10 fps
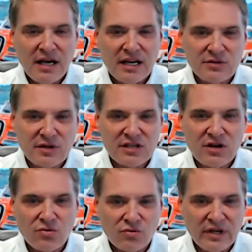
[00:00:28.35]
And it's because they
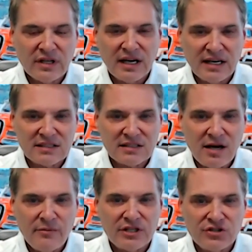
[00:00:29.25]
don't realize
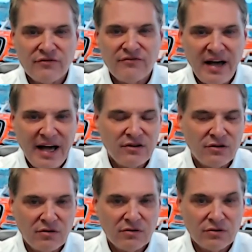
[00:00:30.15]
how much value
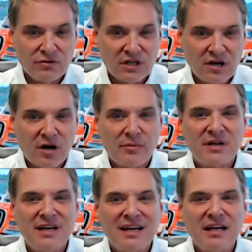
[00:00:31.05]
you lose in a car,
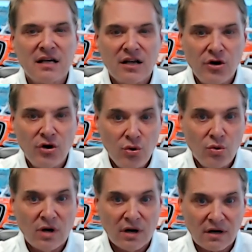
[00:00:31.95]
particularly a new
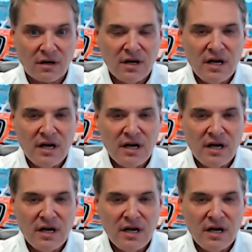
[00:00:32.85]
car.